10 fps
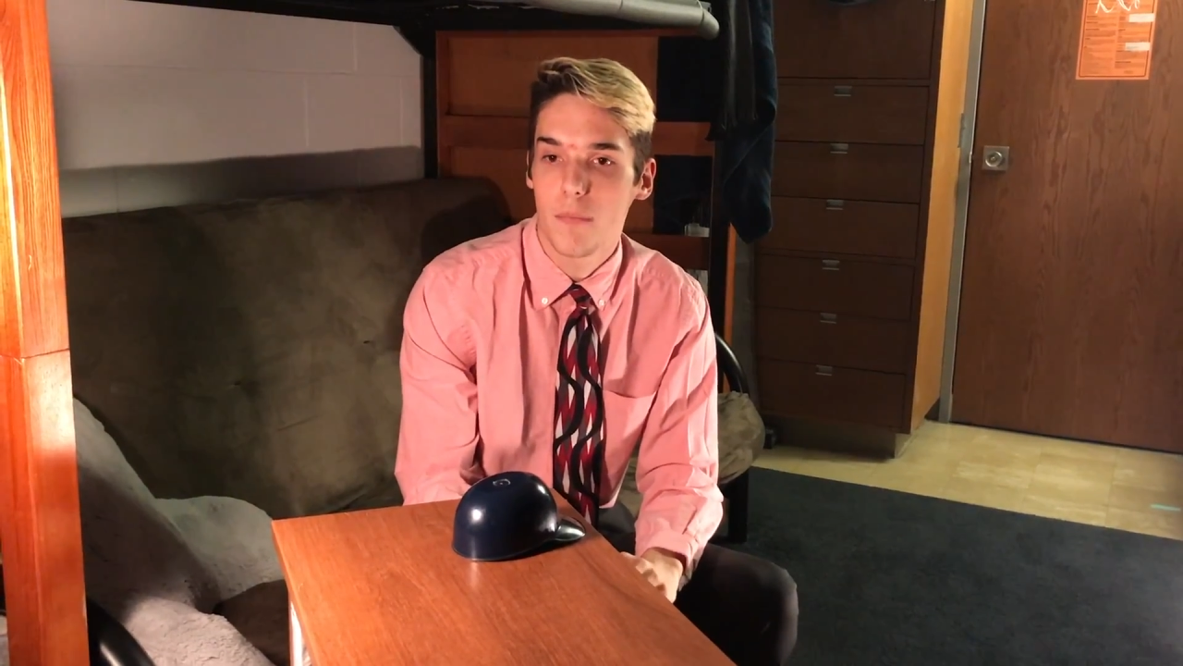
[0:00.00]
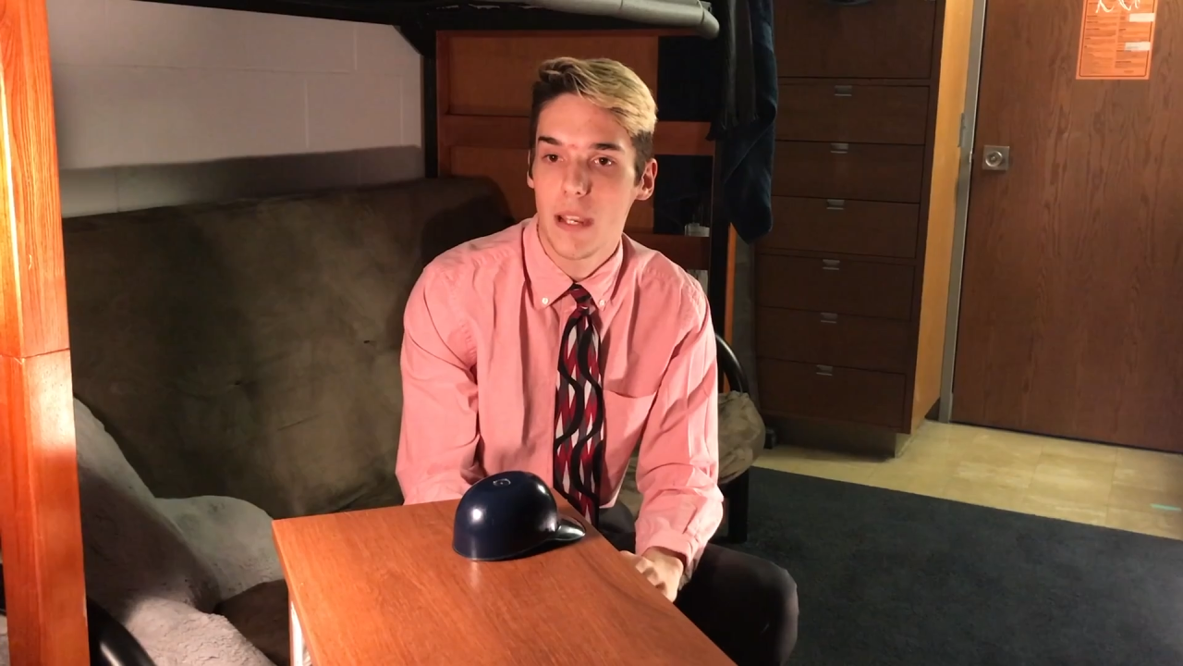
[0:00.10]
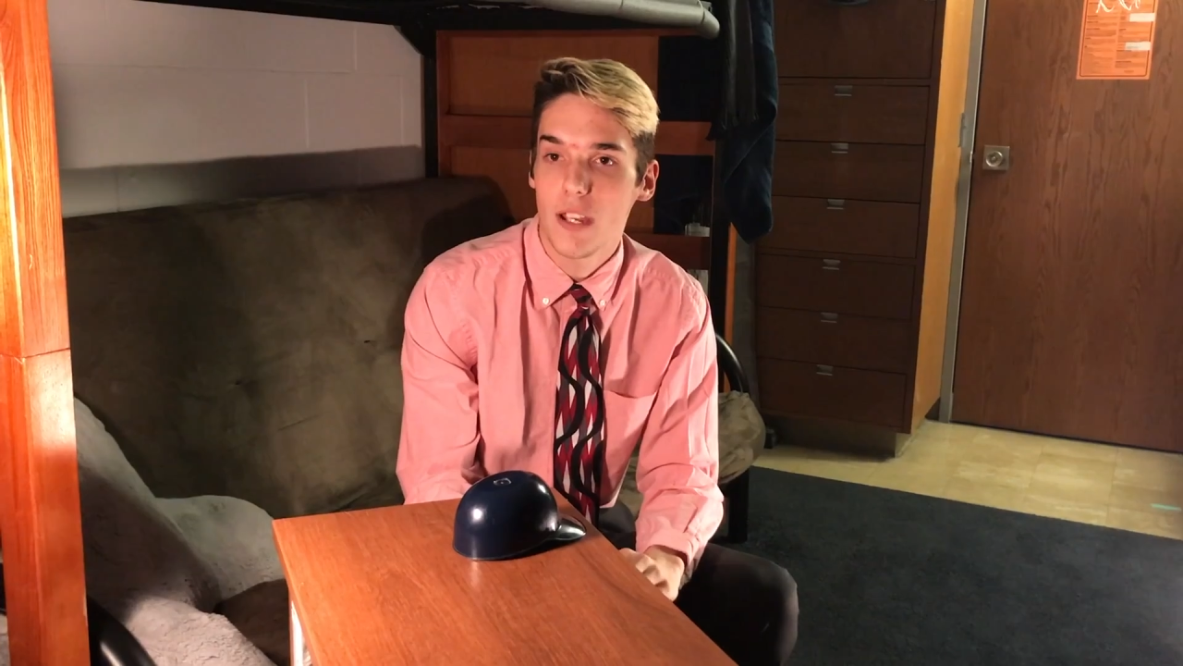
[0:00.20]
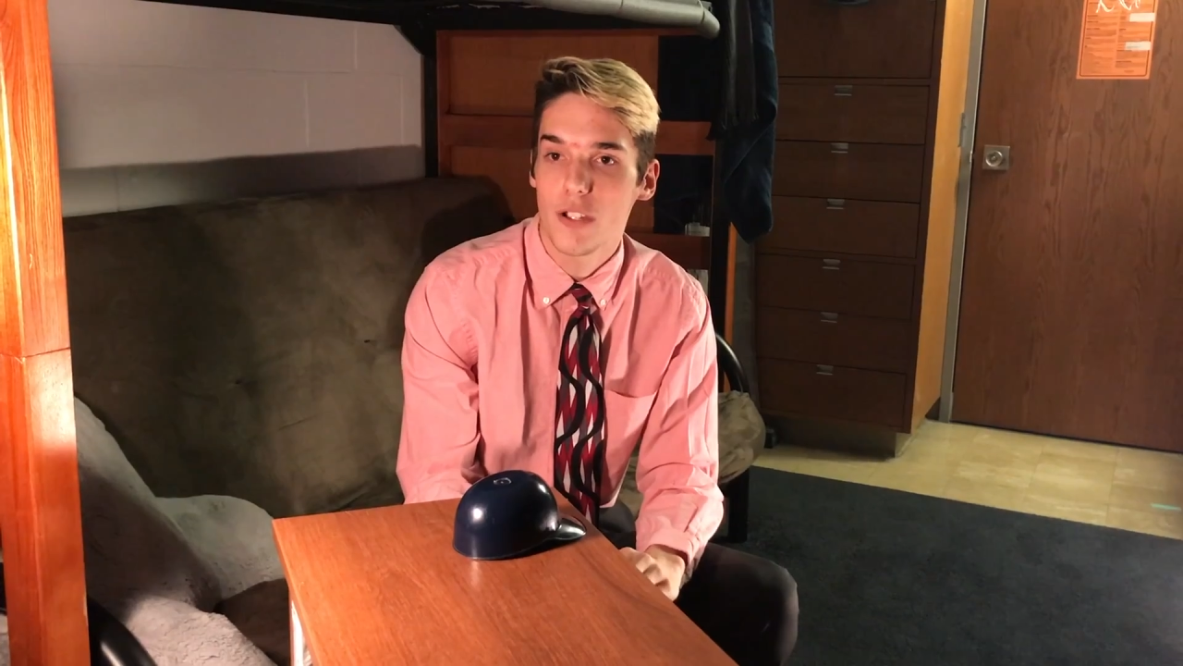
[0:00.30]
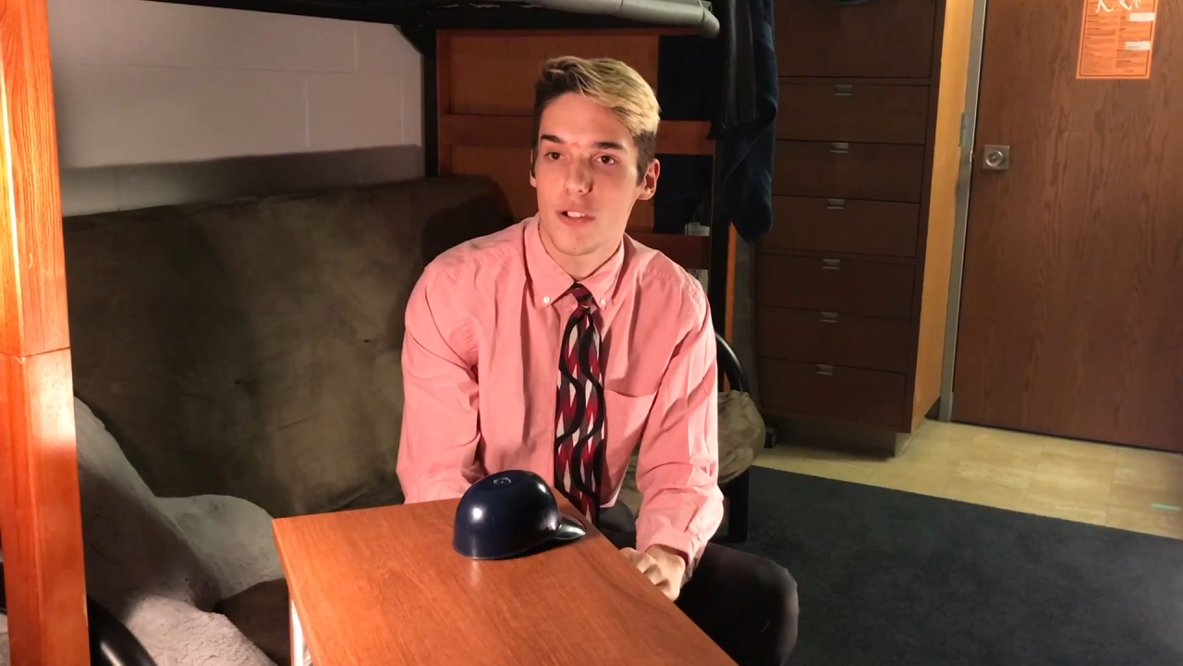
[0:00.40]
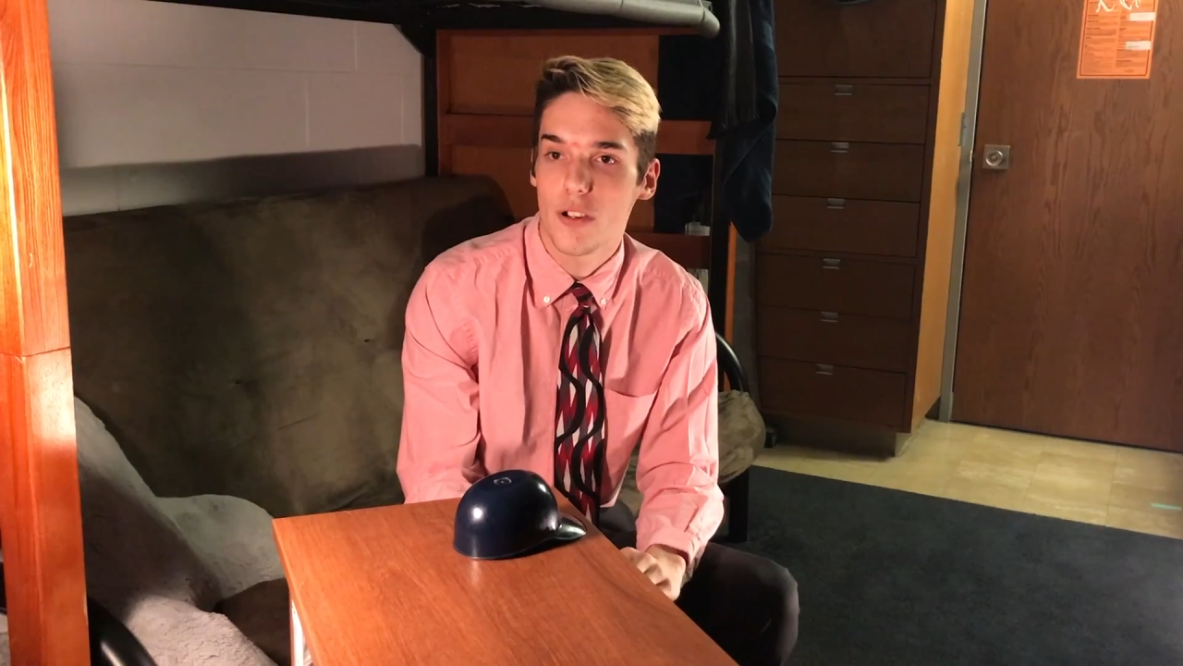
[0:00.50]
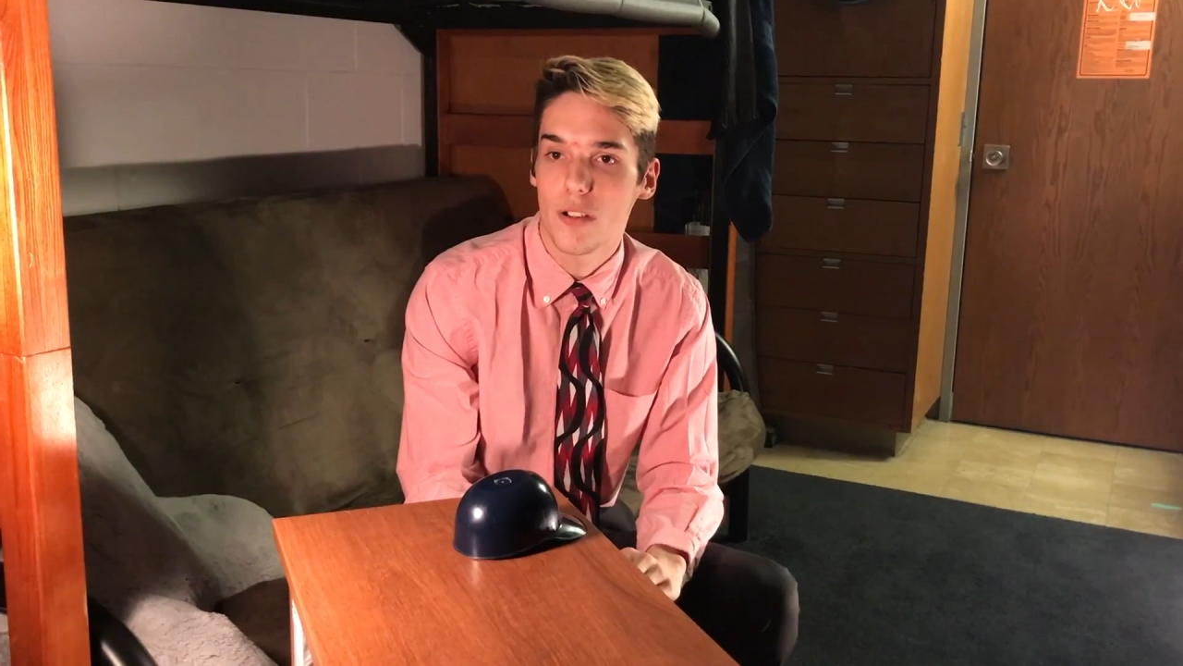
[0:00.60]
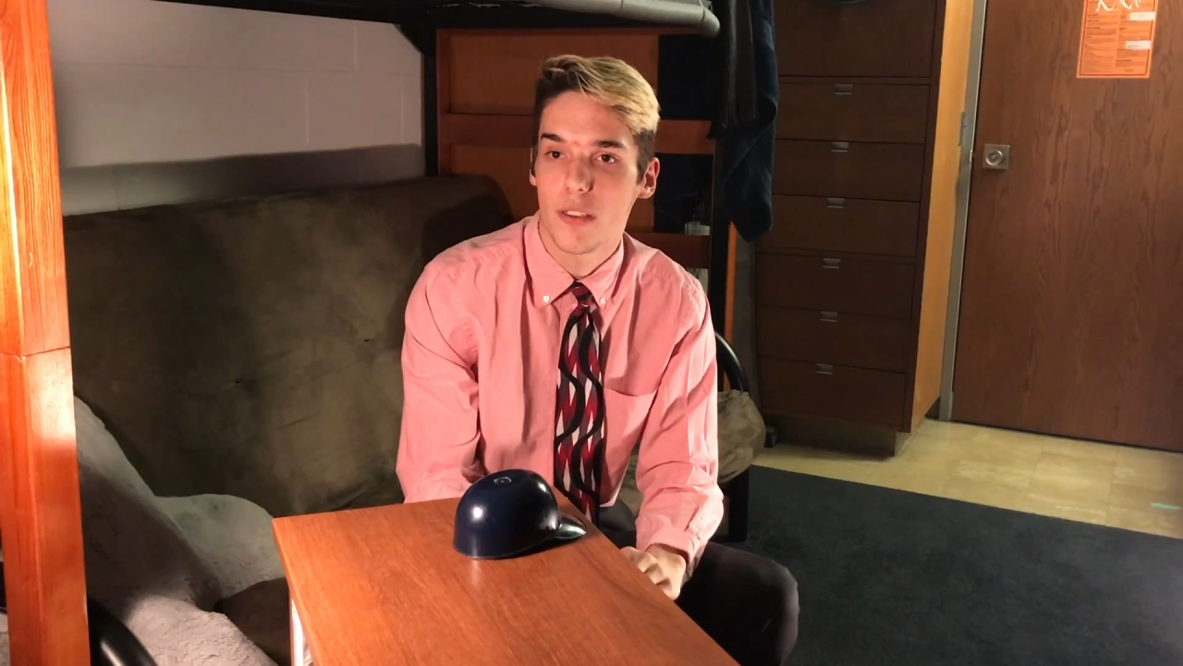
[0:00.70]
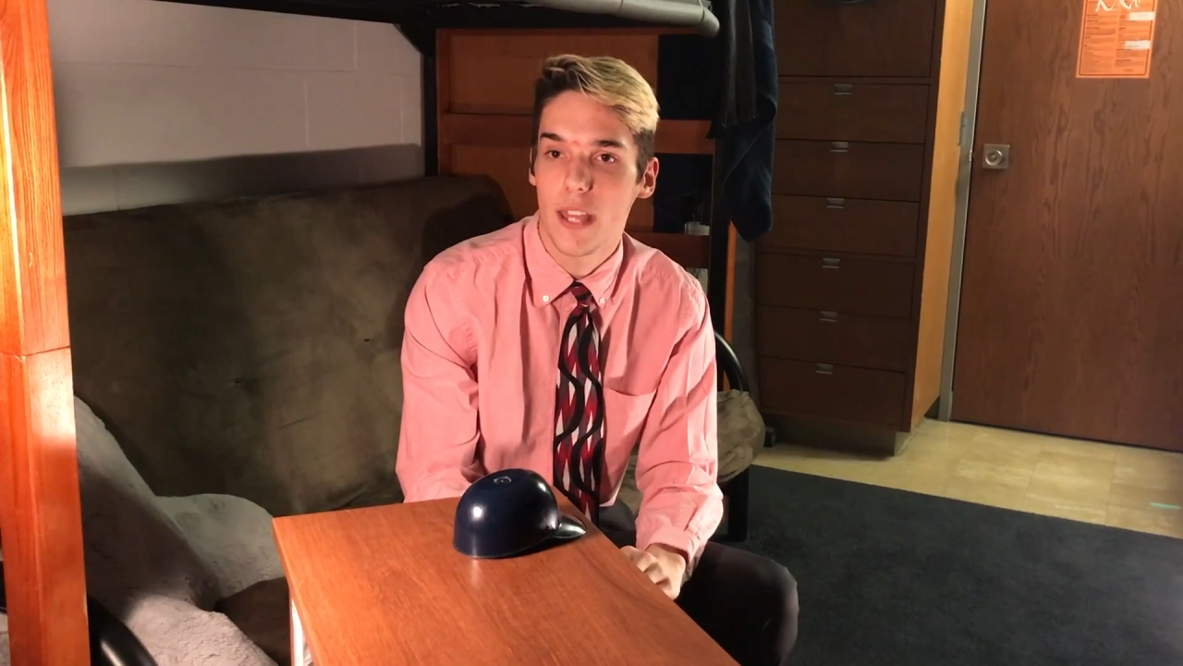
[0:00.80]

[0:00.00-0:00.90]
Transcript: making sure